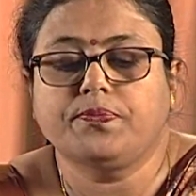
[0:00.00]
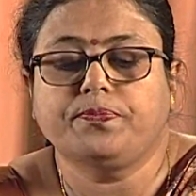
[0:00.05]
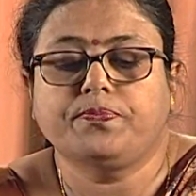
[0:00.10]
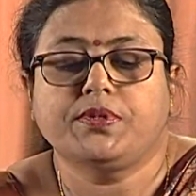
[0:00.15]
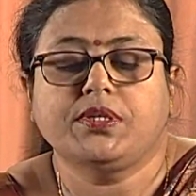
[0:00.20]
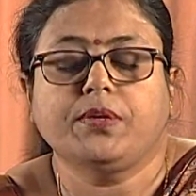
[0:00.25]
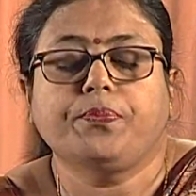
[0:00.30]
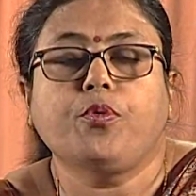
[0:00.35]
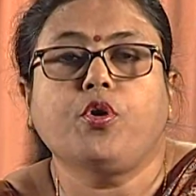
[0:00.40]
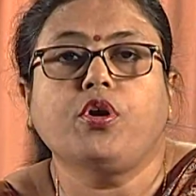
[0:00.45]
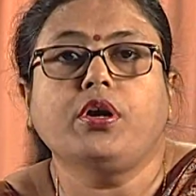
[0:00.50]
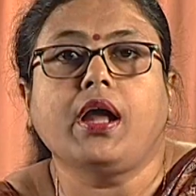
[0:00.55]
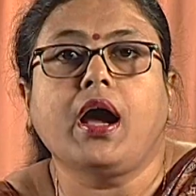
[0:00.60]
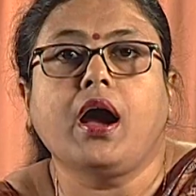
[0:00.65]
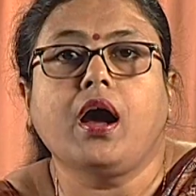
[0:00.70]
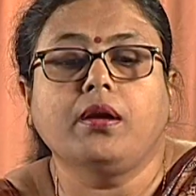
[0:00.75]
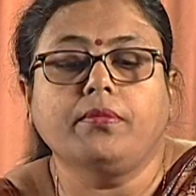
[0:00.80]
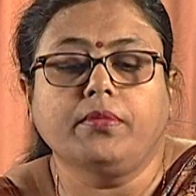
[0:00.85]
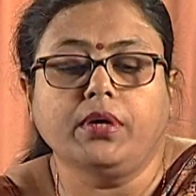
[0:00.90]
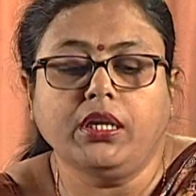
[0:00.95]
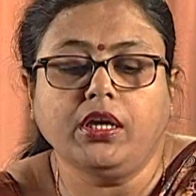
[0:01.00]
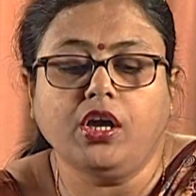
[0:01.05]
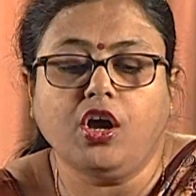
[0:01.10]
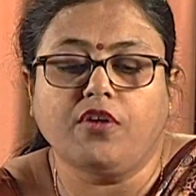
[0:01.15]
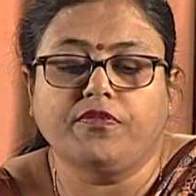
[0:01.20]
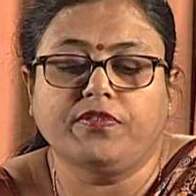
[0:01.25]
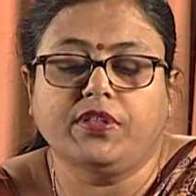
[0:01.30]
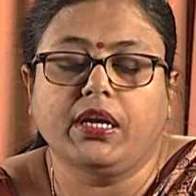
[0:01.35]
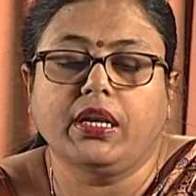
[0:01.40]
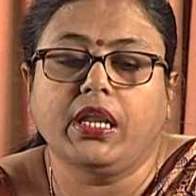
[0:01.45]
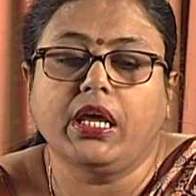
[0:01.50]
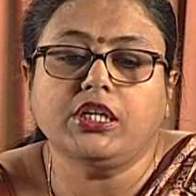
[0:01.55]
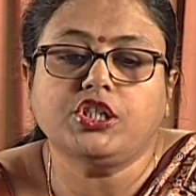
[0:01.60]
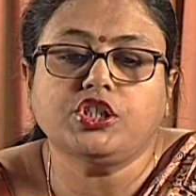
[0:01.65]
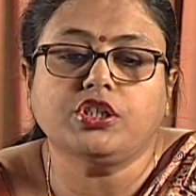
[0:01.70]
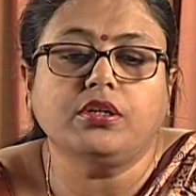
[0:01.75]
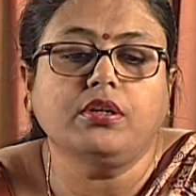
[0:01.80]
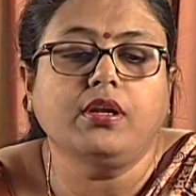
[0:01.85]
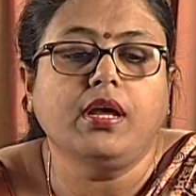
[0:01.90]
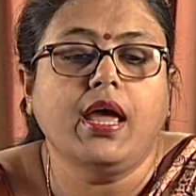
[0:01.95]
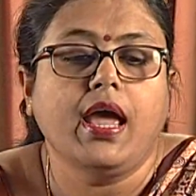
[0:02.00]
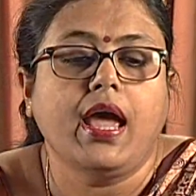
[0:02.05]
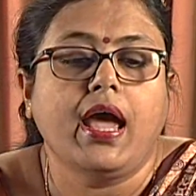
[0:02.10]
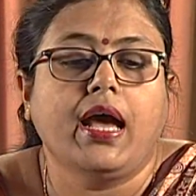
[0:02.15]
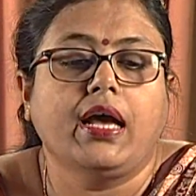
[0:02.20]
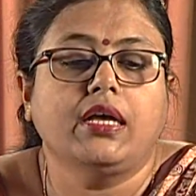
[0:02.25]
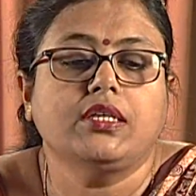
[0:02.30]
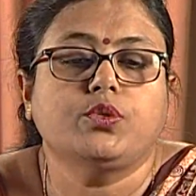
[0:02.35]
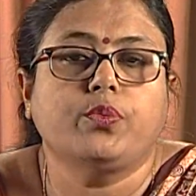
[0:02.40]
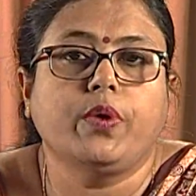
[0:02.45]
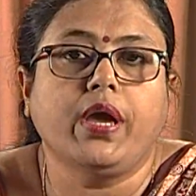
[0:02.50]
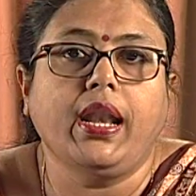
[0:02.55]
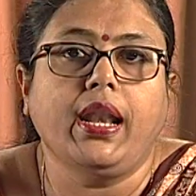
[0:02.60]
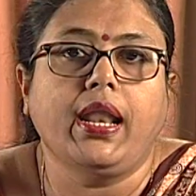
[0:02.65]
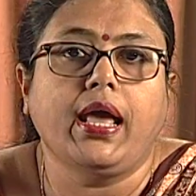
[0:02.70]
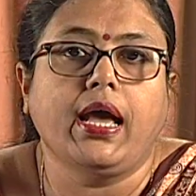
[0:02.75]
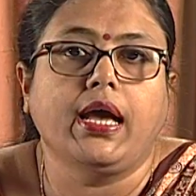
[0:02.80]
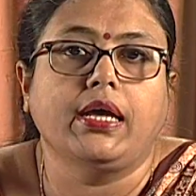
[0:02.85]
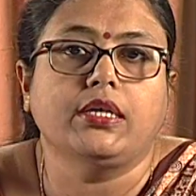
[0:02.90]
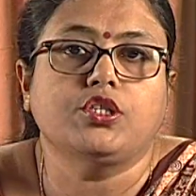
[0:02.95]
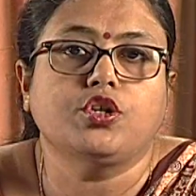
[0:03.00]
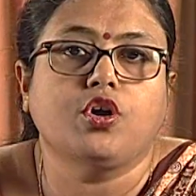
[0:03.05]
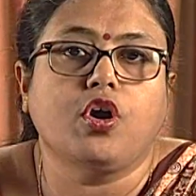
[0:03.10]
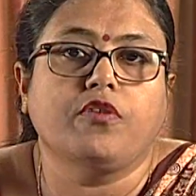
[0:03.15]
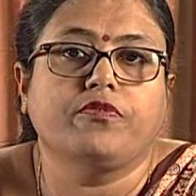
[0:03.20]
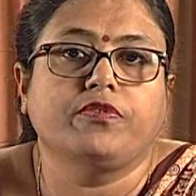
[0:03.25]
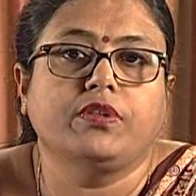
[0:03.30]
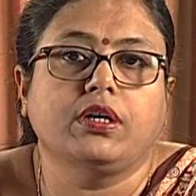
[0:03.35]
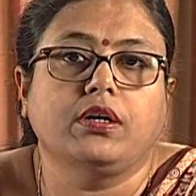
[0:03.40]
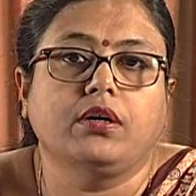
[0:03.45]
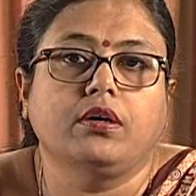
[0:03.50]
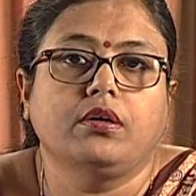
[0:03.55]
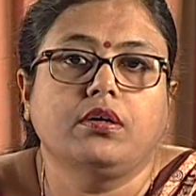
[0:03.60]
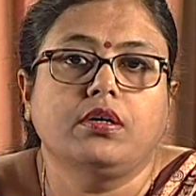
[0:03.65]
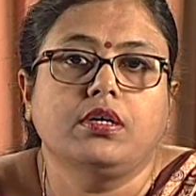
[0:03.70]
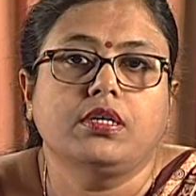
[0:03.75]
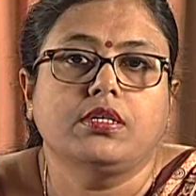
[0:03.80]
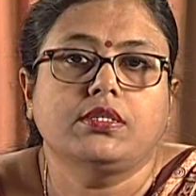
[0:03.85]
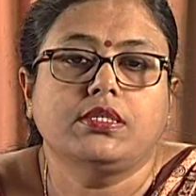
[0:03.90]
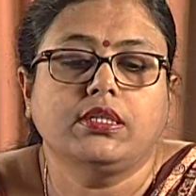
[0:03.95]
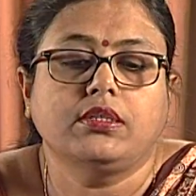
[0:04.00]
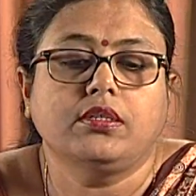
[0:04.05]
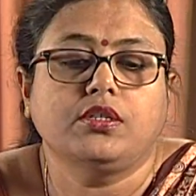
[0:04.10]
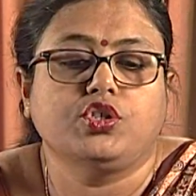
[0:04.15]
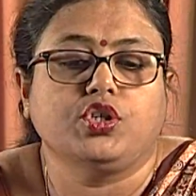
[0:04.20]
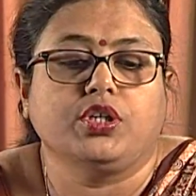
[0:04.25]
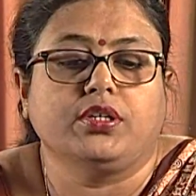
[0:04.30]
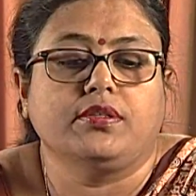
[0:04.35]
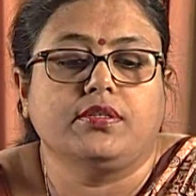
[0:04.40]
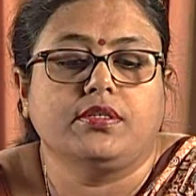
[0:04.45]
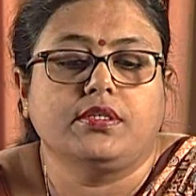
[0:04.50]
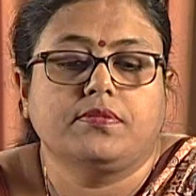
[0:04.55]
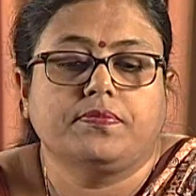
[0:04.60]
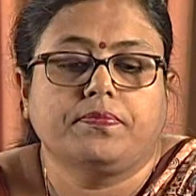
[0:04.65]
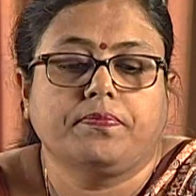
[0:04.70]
support harmony of the nation as well as of the citizens.